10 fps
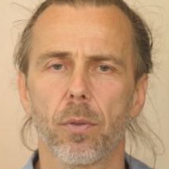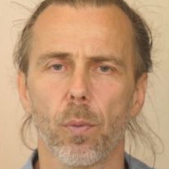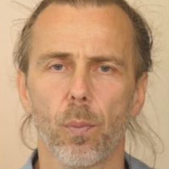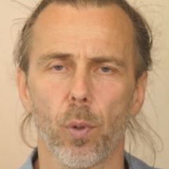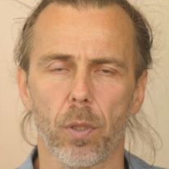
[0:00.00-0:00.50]

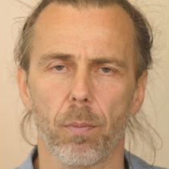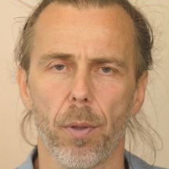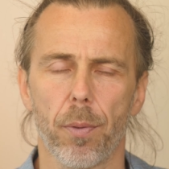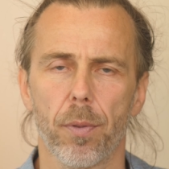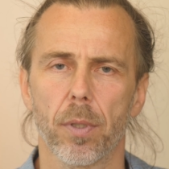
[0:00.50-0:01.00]
to work
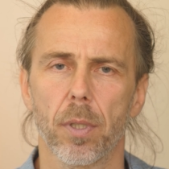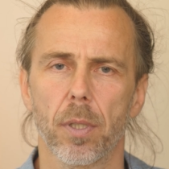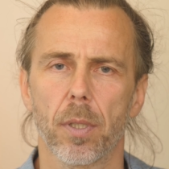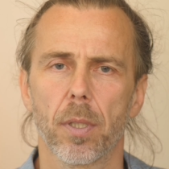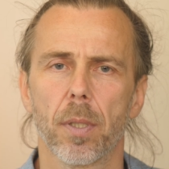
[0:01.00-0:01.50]
with.
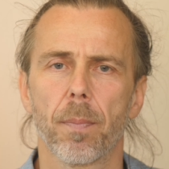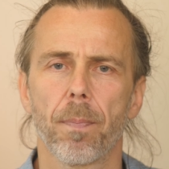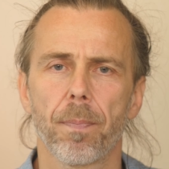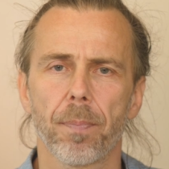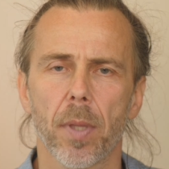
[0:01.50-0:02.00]

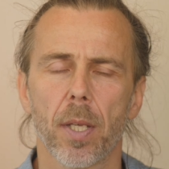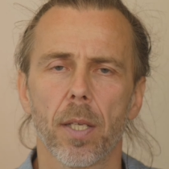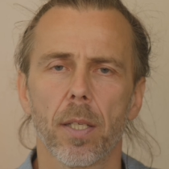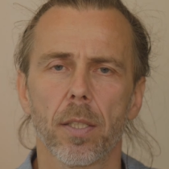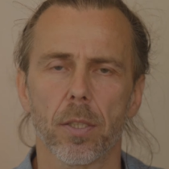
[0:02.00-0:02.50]

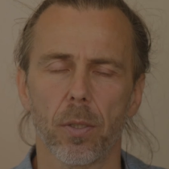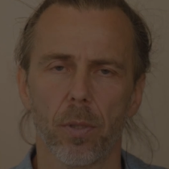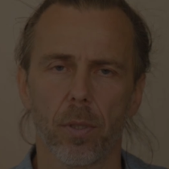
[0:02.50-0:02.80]
So,